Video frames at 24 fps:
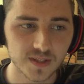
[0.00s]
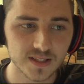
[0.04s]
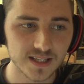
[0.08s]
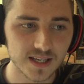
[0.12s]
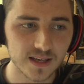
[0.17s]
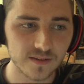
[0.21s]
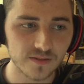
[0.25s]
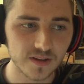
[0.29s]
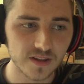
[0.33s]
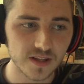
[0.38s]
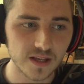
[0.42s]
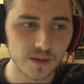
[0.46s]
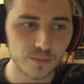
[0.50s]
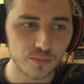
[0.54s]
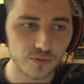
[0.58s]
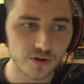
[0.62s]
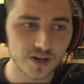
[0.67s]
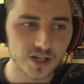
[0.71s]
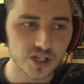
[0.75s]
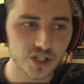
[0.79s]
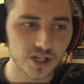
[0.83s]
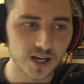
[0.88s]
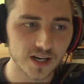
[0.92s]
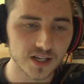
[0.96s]
to give it the
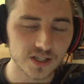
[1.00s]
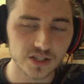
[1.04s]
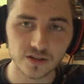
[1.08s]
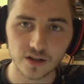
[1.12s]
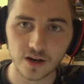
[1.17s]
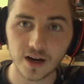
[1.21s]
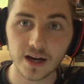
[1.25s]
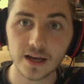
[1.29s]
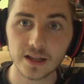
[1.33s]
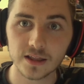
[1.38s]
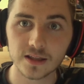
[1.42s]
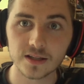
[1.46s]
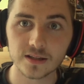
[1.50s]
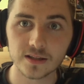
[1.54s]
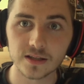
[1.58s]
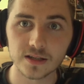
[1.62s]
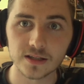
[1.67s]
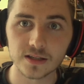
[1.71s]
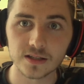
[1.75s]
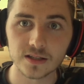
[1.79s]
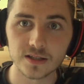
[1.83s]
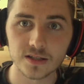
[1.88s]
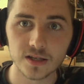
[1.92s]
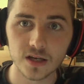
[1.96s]
appreciation that I think that
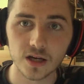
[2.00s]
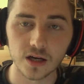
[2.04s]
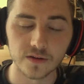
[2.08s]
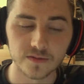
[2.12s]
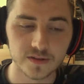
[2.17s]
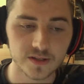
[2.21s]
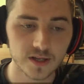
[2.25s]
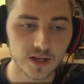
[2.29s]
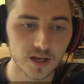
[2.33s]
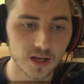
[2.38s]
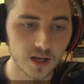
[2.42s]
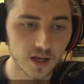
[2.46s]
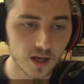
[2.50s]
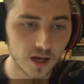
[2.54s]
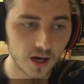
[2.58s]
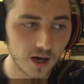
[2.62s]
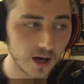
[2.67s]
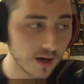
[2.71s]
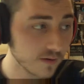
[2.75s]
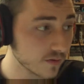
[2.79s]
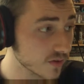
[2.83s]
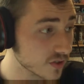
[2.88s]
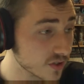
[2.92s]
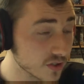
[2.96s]
it deserves.
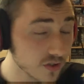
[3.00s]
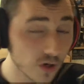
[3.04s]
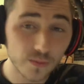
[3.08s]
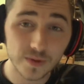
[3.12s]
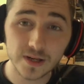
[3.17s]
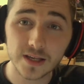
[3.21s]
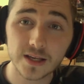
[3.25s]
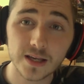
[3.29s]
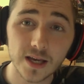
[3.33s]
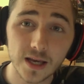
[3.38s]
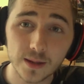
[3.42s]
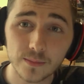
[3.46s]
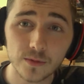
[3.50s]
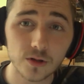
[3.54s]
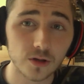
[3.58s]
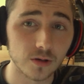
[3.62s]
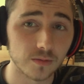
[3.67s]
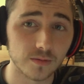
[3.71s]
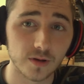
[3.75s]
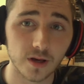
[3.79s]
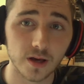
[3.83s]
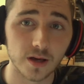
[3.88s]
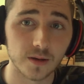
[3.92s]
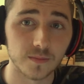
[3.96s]
I've got so many
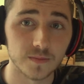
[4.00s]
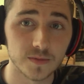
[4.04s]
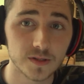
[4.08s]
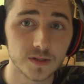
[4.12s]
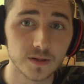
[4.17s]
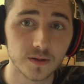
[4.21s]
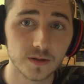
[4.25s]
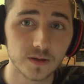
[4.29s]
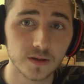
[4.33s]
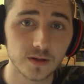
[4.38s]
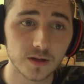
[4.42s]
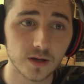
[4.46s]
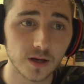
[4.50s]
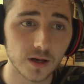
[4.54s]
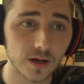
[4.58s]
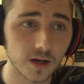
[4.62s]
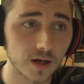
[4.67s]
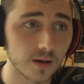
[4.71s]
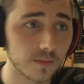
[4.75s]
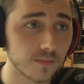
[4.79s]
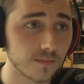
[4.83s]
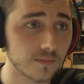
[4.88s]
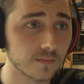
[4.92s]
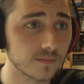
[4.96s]
GameCube games.
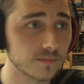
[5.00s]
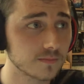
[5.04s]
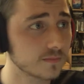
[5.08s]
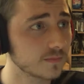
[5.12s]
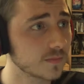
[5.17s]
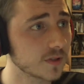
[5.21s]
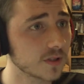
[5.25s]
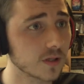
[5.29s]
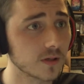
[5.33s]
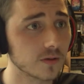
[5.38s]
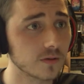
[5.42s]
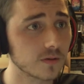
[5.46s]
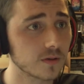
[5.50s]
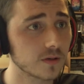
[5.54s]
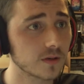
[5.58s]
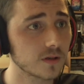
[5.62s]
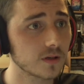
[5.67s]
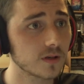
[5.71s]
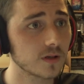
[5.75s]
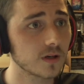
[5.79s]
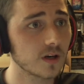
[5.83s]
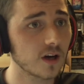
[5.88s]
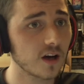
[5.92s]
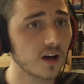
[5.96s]
You know,
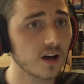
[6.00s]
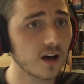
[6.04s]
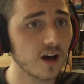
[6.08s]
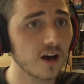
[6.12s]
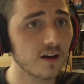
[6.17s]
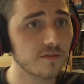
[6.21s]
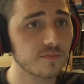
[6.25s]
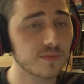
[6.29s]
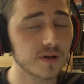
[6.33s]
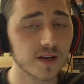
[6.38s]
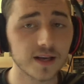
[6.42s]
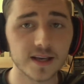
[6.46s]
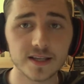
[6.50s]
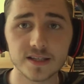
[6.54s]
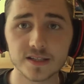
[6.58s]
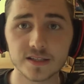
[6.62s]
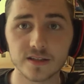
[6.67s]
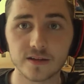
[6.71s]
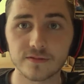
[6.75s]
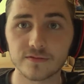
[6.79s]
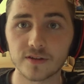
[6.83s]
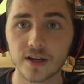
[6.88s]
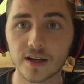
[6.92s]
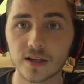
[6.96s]
I've played
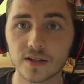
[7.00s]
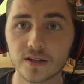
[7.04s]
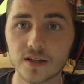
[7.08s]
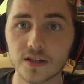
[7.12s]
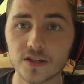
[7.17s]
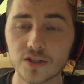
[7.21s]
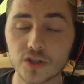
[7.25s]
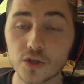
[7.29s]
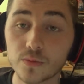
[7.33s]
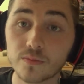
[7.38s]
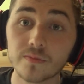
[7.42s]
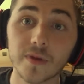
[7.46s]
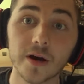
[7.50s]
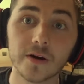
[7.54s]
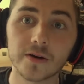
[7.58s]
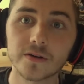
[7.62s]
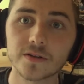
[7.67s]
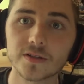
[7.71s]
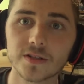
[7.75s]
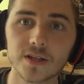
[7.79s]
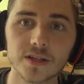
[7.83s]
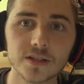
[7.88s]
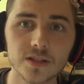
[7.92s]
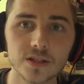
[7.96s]
stuff like Super Mario
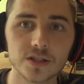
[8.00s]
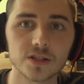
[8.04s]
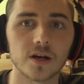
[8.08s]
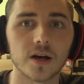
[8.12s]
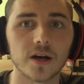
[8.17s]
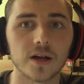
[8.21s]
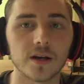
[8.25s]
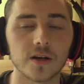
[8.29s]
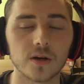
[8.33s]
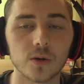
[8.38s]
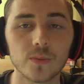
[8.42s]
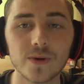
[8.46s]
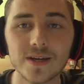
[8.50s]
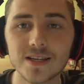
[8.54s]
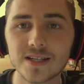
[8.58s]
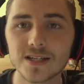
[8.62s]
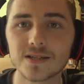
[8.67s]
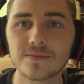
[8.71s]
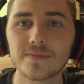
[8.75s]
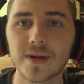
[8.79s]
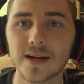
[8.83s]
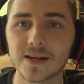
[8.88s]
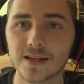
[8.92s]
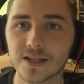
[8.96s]
Sunshine,
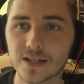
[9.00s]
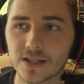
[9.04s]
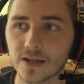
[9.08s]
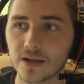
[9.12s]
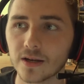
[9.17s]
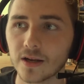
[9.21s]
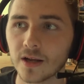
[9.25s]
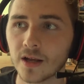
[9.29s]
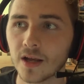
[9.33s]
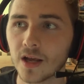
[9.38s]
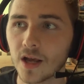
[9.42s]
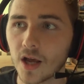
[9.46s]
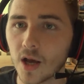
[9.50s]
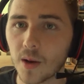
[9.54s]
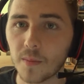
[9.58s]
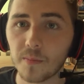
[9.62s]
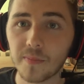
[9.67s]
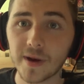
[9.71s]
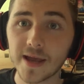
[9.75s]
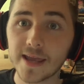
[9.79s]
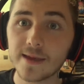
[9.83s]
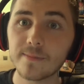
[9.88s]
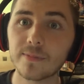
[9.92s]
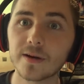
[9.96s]
Luigi's Mansion,
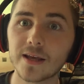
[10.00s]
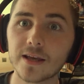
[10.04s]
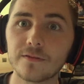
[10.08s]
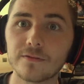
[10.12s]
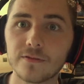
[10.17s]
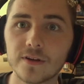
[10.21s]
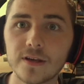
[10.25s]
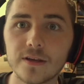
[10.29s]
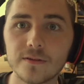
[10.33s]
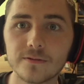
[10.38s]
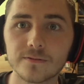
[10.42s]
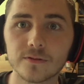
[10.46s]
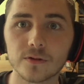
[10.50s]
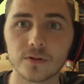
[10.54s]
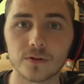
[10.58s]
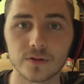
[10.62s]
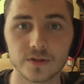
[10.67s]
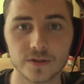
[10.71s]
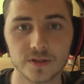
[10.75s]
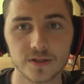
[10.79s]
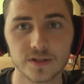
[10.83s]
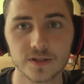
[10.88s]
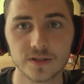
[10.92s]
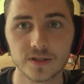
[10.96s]
Beyblade
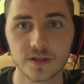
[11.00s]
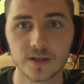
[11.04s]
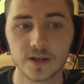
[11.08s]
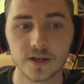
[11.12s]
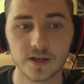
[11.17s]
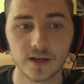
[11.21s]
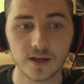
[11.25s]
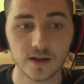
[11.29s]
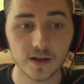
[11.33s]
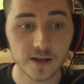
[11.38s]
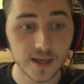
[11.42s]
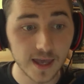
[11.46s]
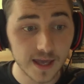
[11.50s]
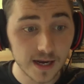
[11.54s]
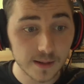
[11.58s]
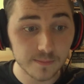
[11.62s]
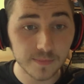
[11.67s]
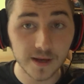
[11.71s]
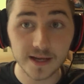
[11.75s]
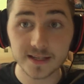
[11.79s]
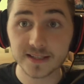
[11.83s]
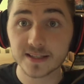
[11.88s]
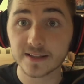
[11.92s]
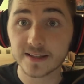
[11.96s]
V-Force. Getting
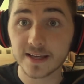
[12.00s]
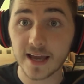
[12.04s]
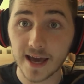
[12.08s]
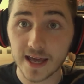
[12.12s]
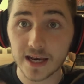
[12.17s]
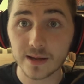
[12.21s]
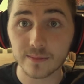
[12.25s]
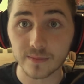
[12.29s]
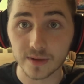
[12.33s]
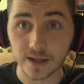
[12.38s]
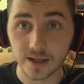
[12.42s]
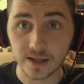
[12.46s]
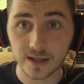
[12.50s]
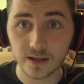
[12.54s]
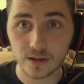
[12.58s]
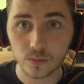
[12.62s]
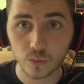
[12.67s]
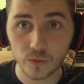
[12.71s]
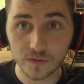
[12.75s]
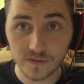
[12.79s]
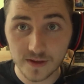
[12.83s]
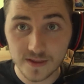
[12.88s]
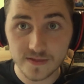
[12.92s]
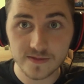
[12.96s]
back to the anime
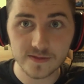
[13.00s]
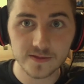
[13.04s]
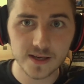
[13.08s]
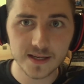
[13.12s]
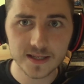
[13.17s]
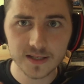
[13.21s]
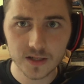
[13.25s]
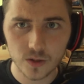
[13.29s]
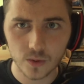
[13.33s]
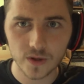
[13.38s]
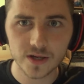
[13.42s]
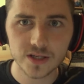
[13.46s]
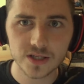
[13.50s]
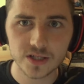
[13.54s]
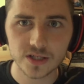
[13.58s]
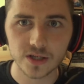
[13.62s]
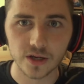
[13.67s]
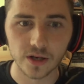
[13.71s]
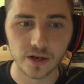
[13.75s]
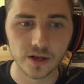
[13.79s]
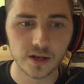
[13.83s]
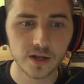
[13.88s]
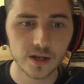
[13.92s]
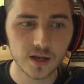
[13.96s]
within this
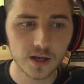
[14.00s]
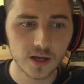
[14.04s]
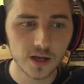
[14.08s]
question,